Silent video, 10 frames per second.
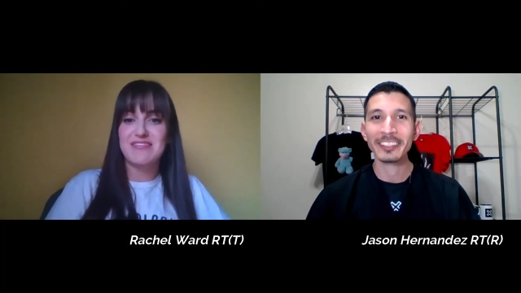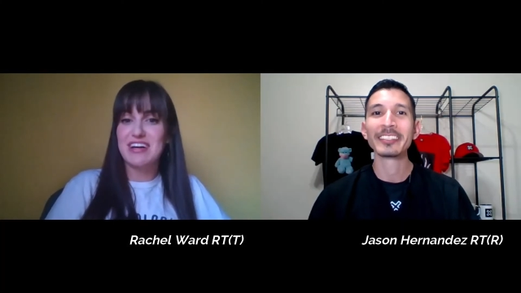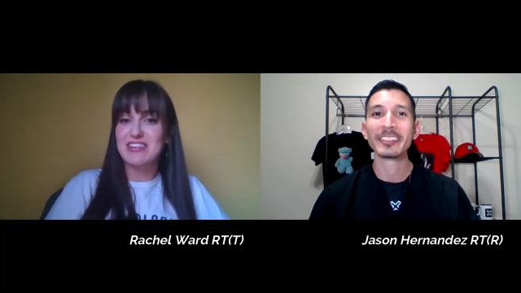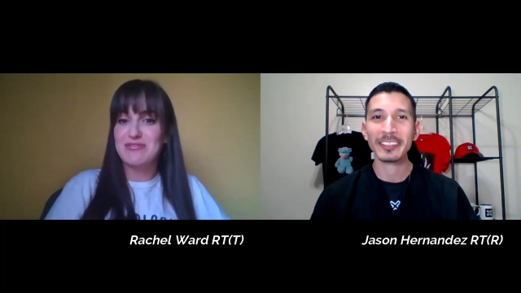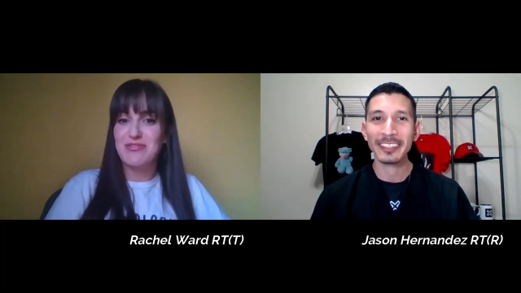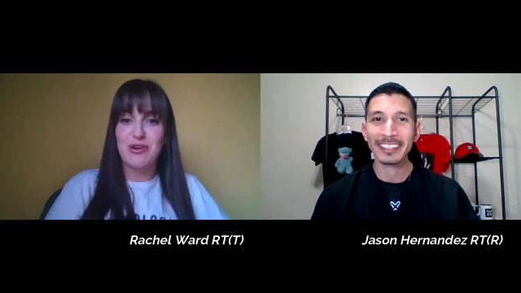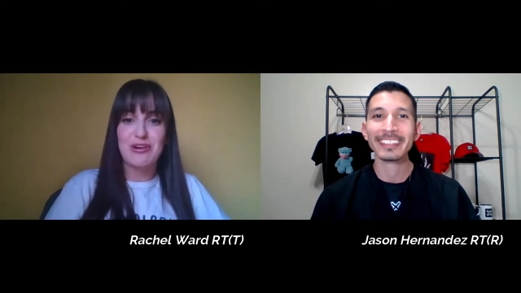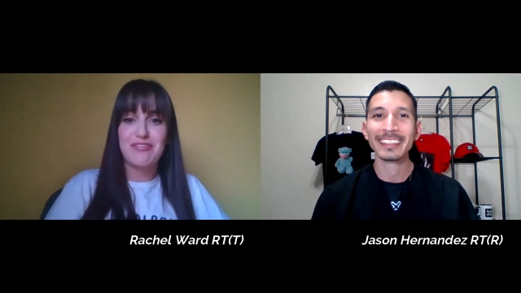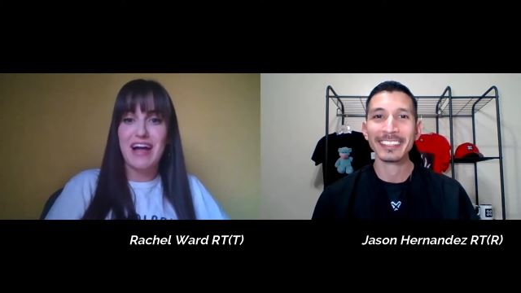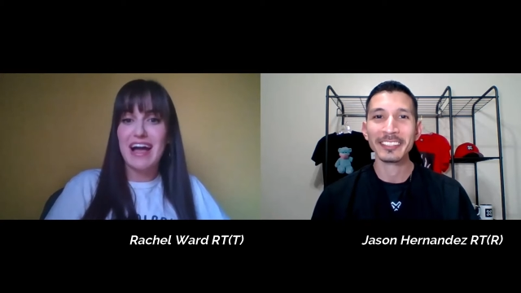Speaker 1: on the
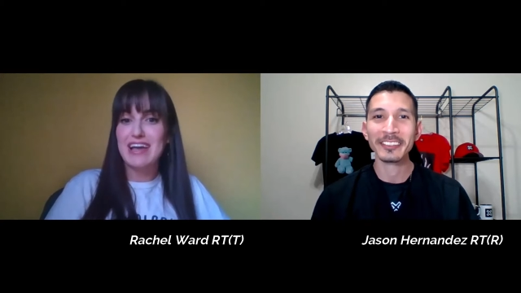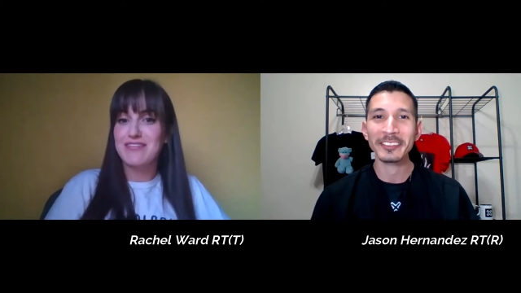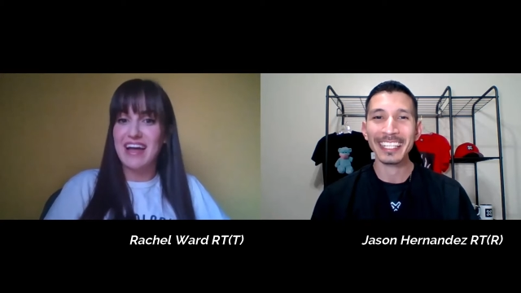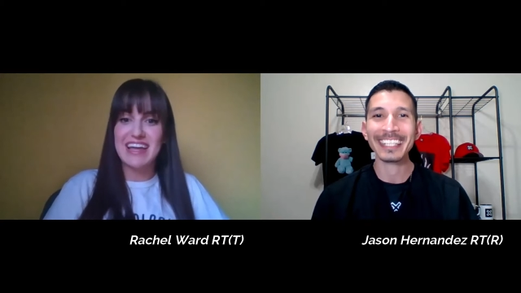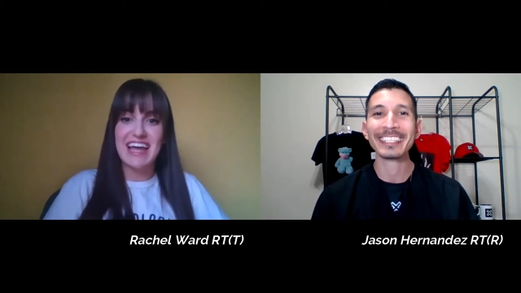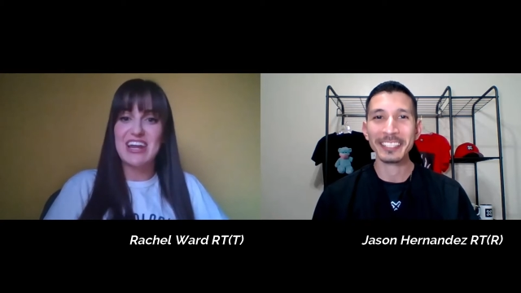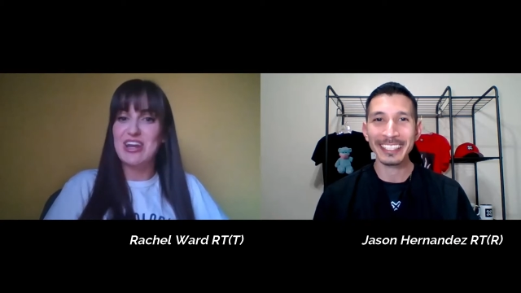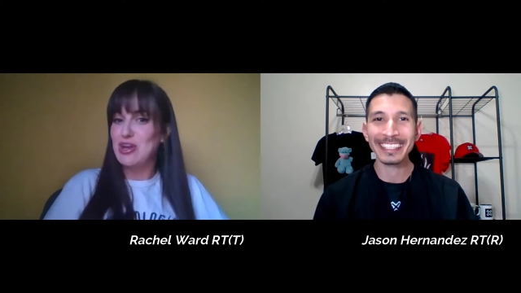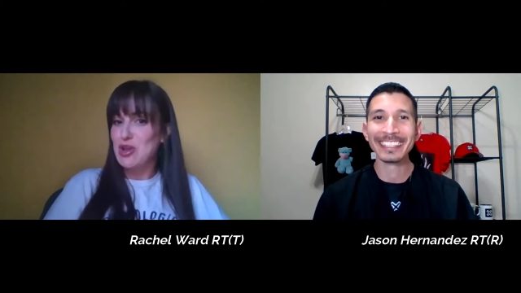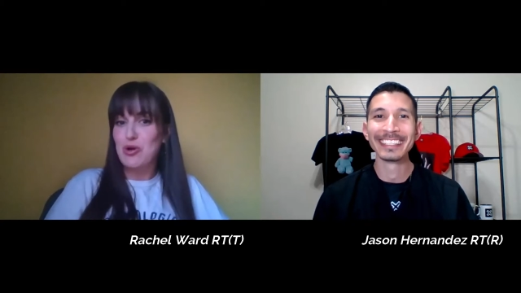405. I
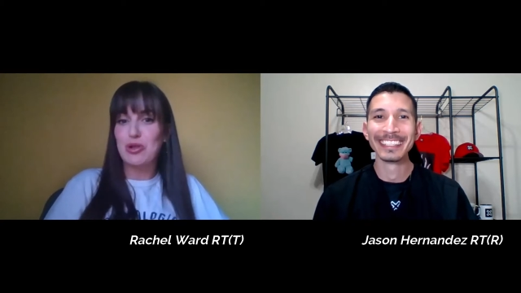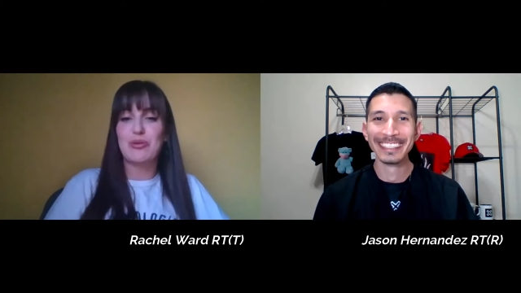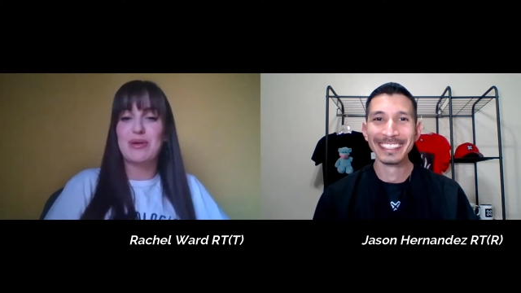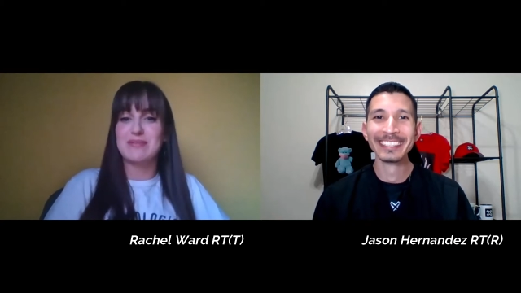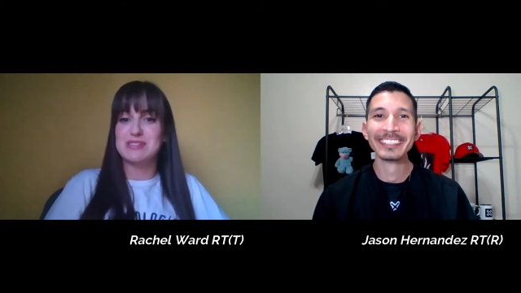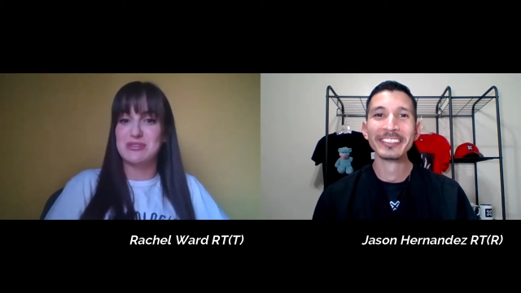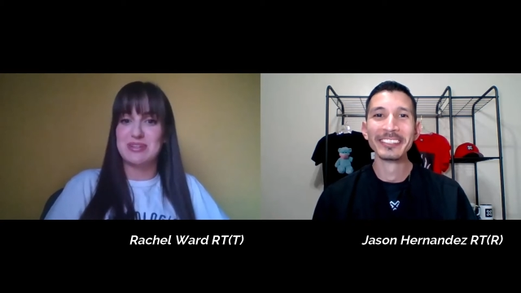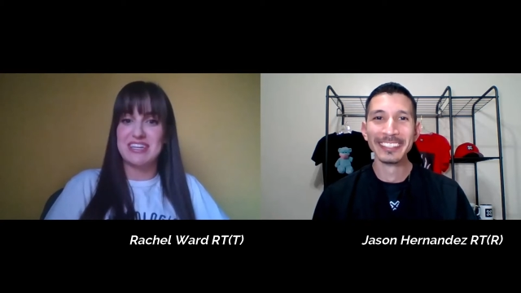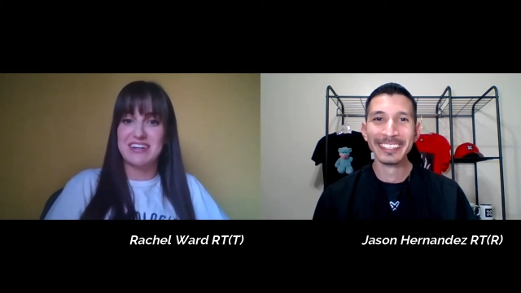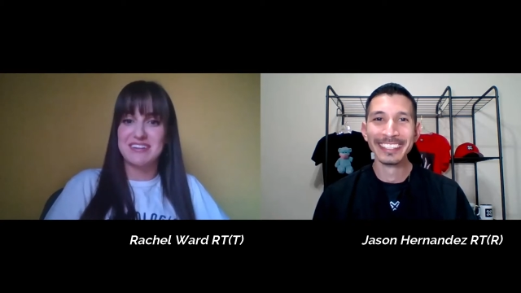had no clue what I was
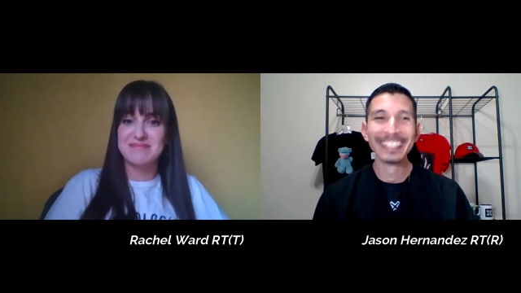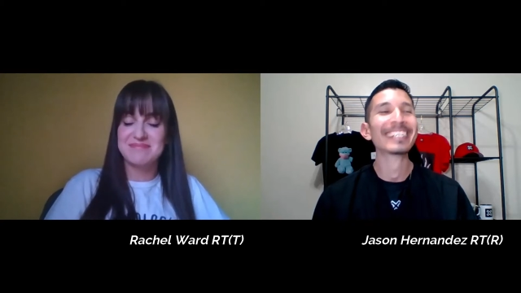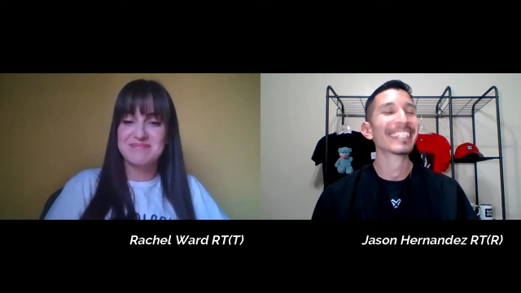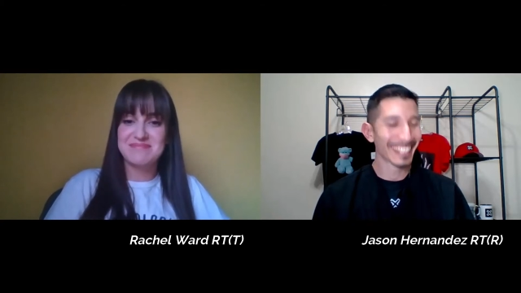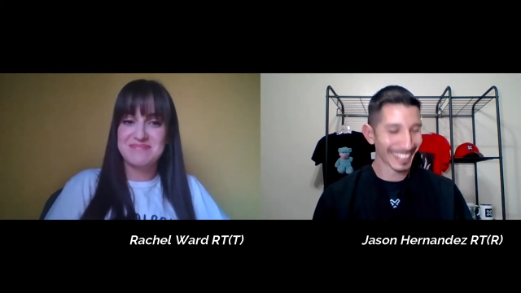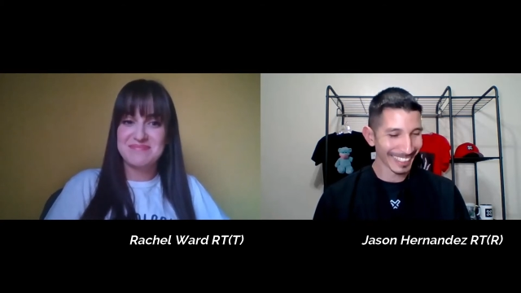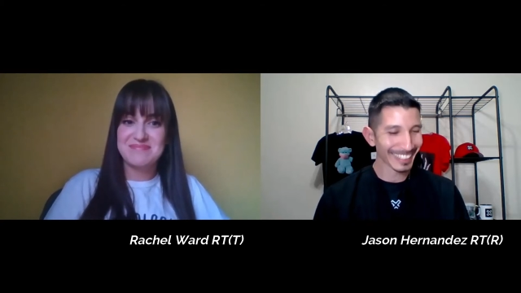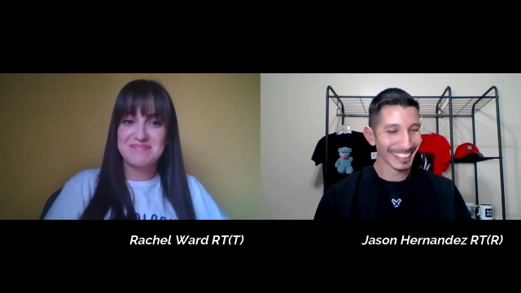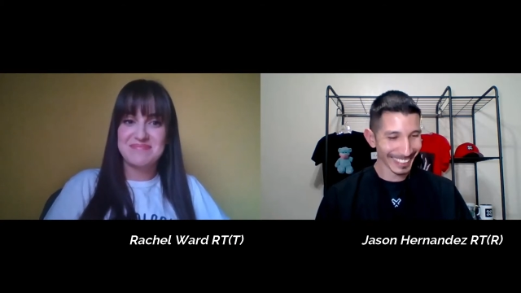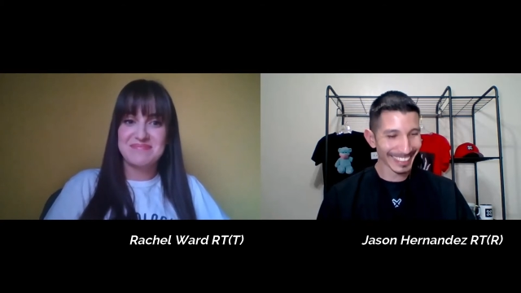doing here.
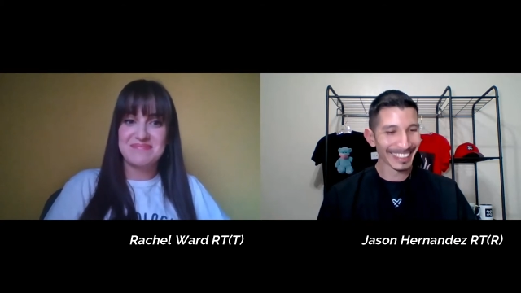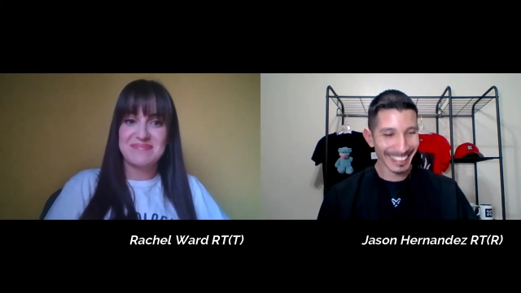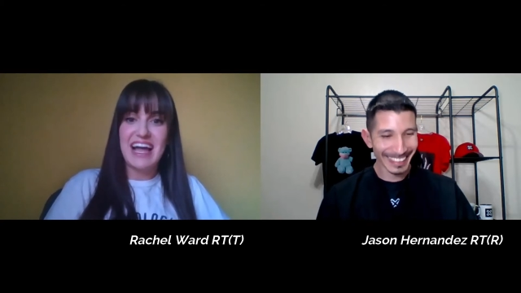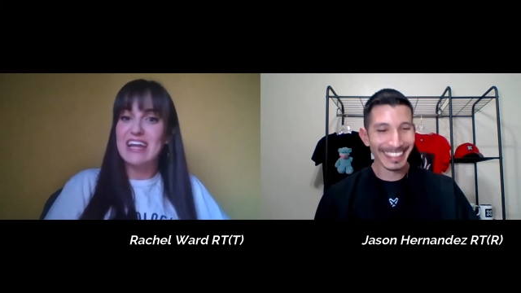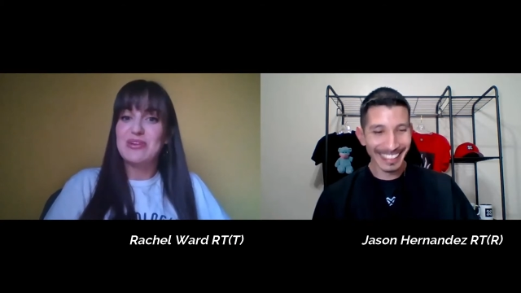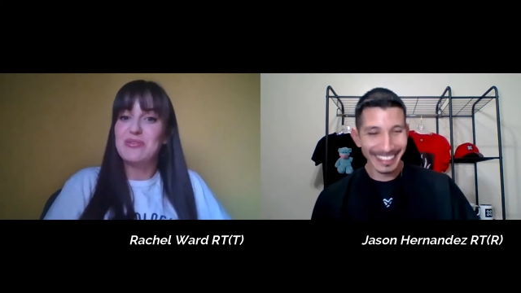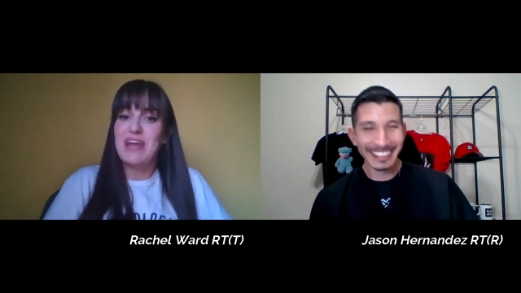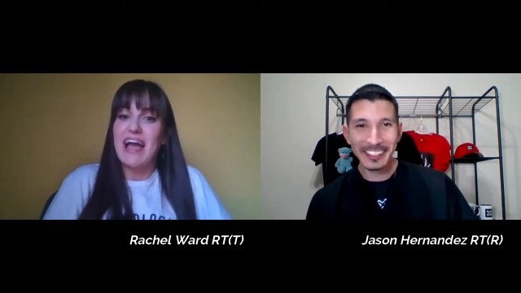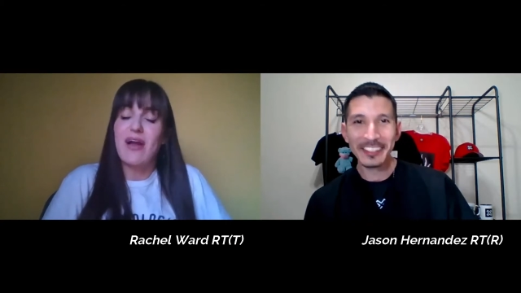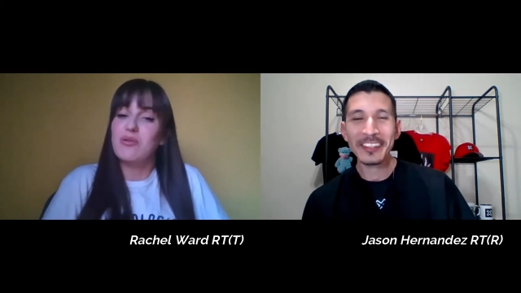I knew,
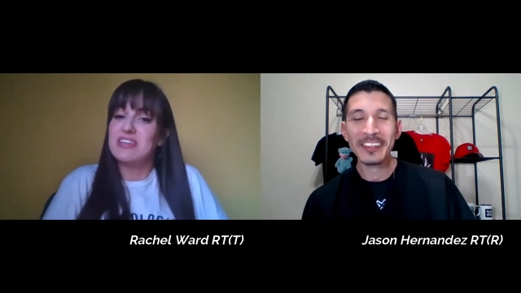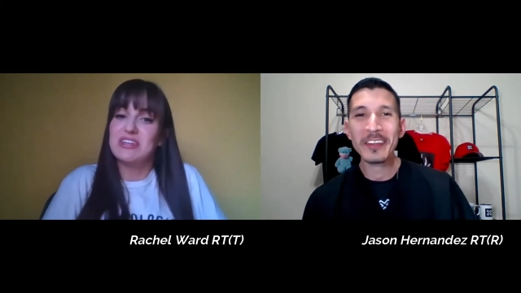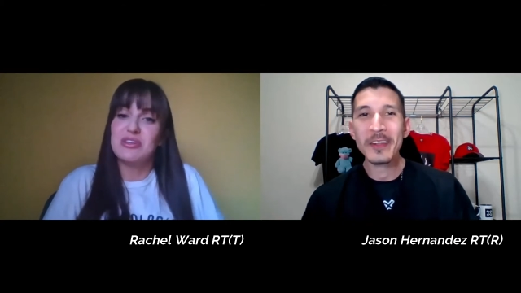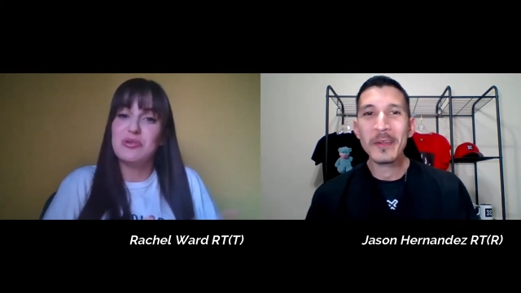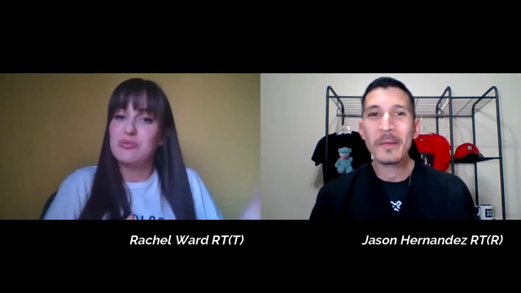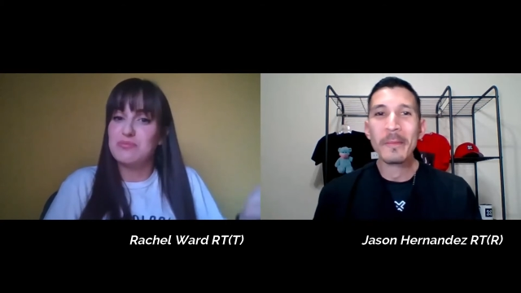I only knew